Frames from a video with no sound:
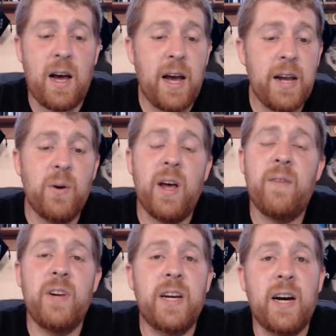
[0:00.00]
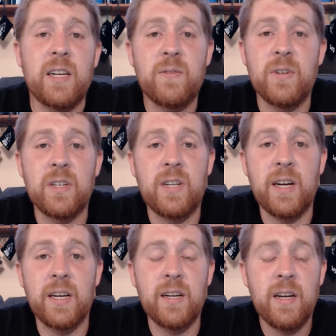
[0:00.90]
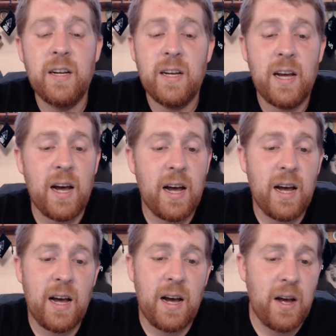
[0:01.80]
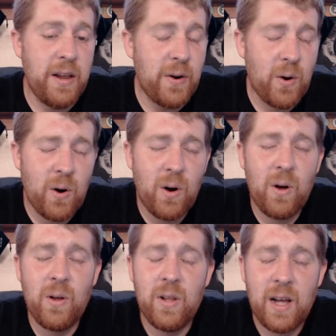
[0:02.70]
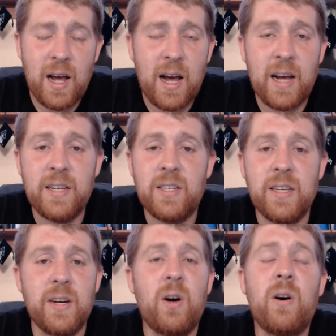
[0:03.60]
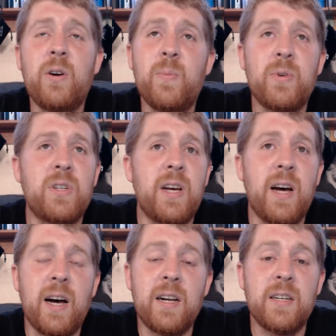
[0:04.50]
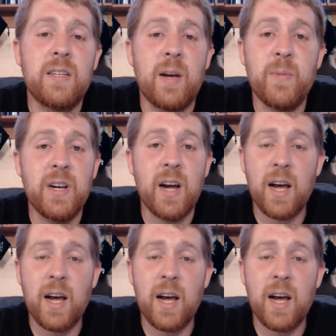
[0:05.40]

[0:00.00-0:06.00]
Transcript: I don't have any cons for this tank. In all honesty, 100% honest, I mean,